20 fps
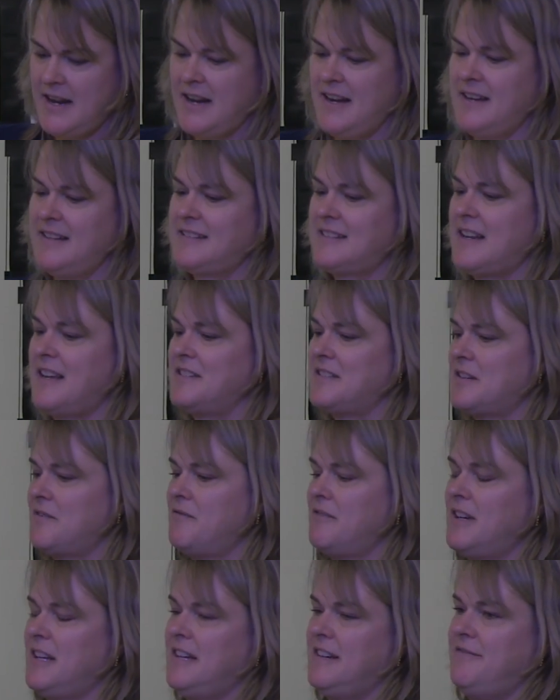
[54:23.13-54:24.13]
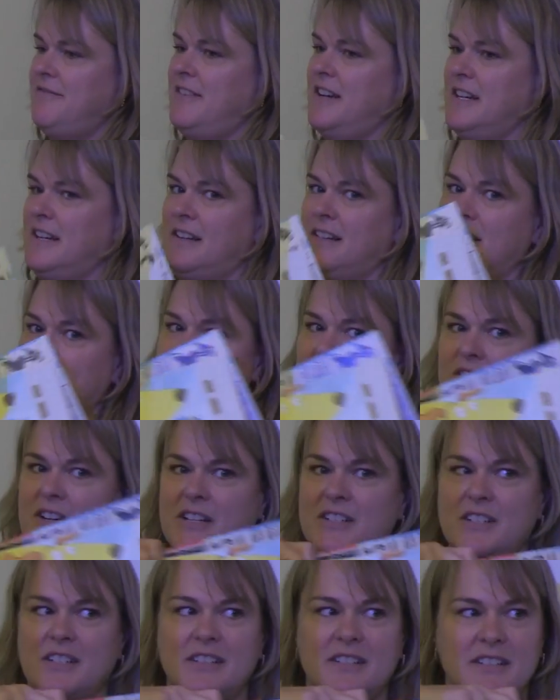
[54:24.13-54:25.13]
And it's got some really fun
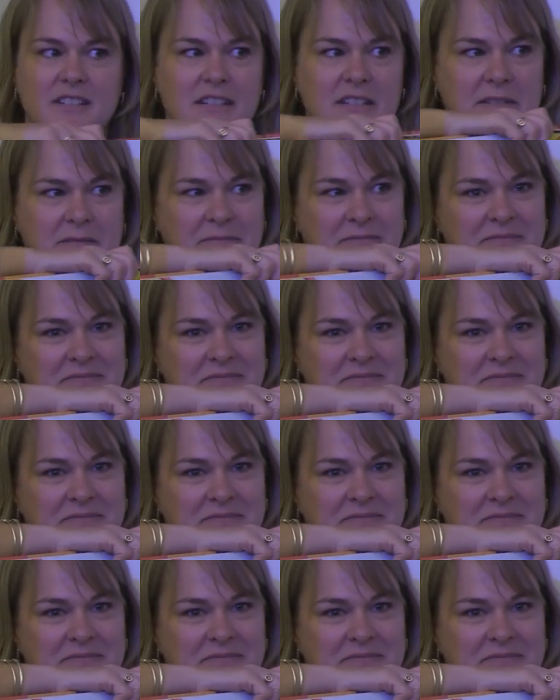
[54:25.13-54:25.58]
illustrations.